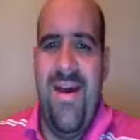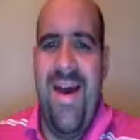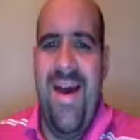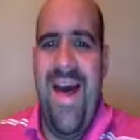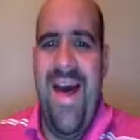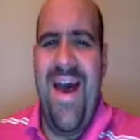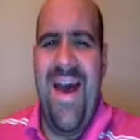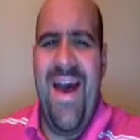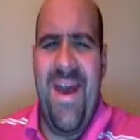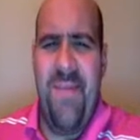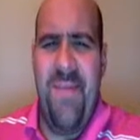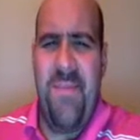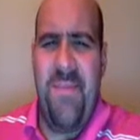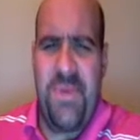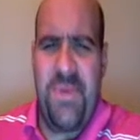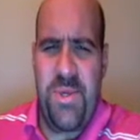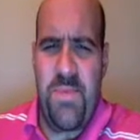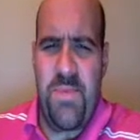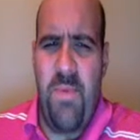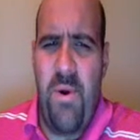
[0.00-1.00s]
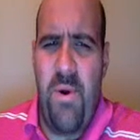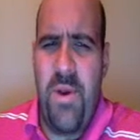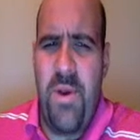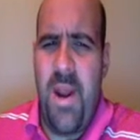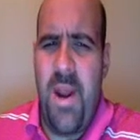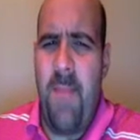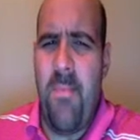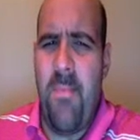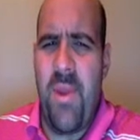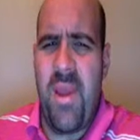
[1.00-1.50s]
Hi, I'm Mr. Spohn, and
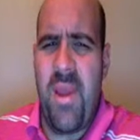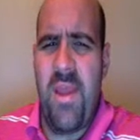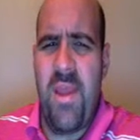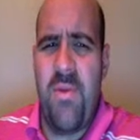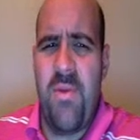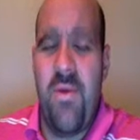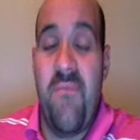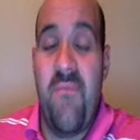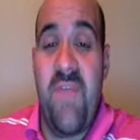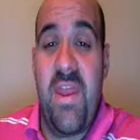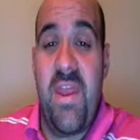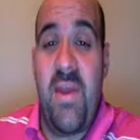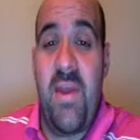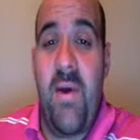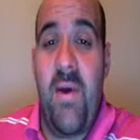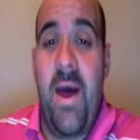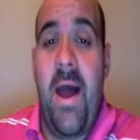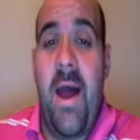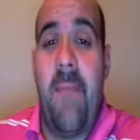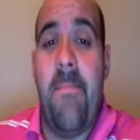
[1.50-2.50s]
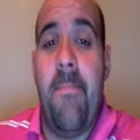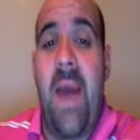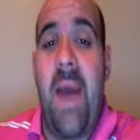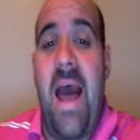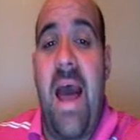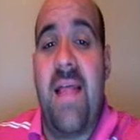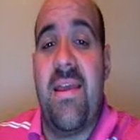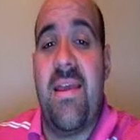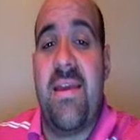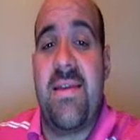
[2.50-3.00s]
I'm bringing you a video on
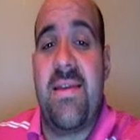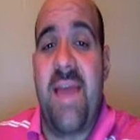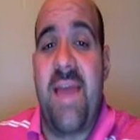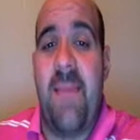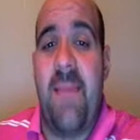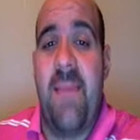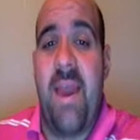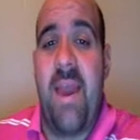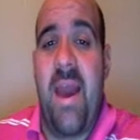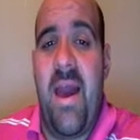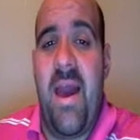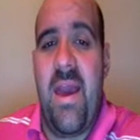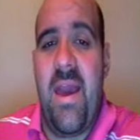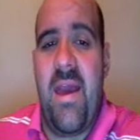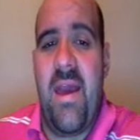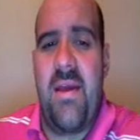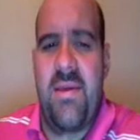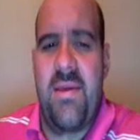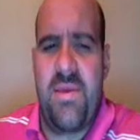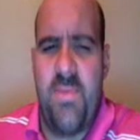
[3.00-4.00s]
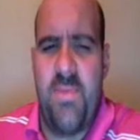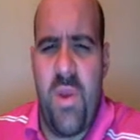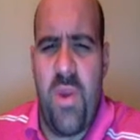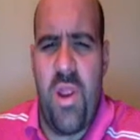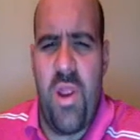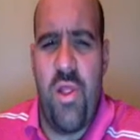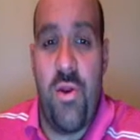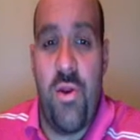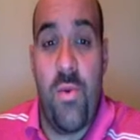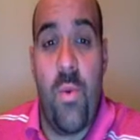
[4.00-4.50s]
polyatomic ions. And we're
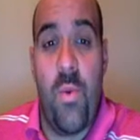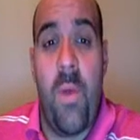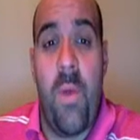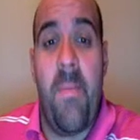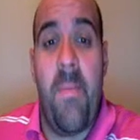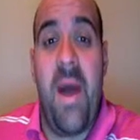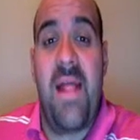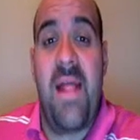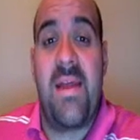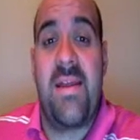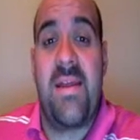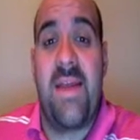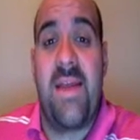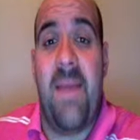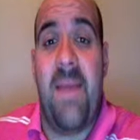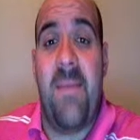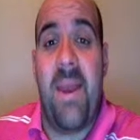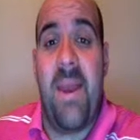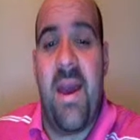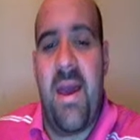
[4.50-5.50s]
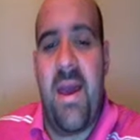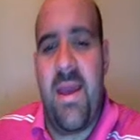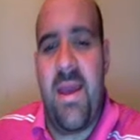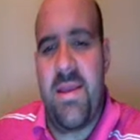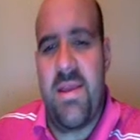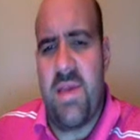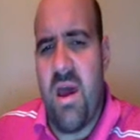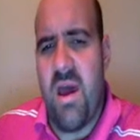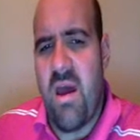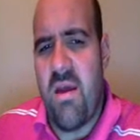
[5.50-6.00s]
going to learn what polyatomic
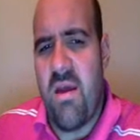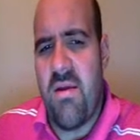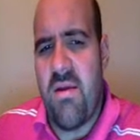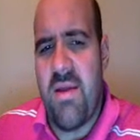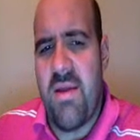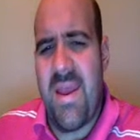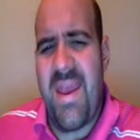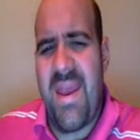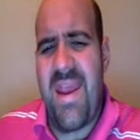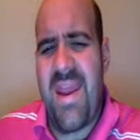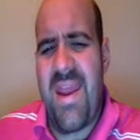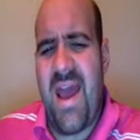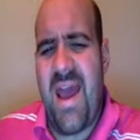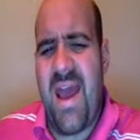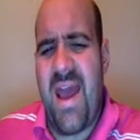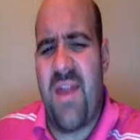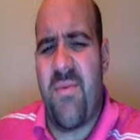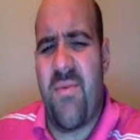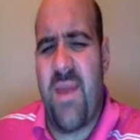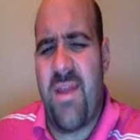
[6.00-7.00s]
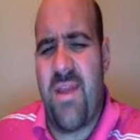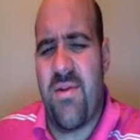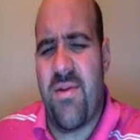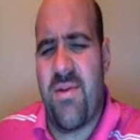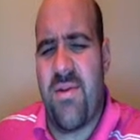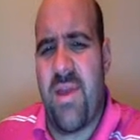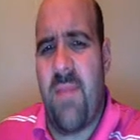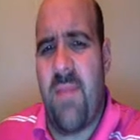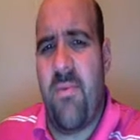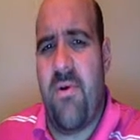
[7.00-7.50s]
ions are and how to write their
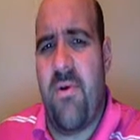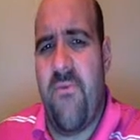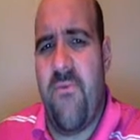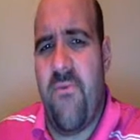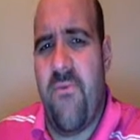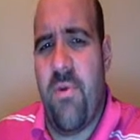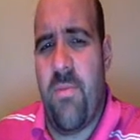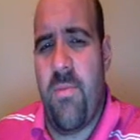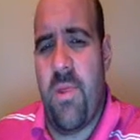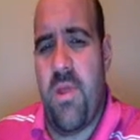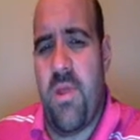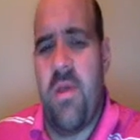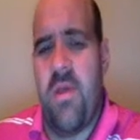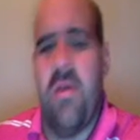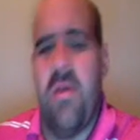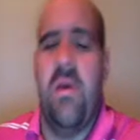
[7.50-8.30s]
chemical formula.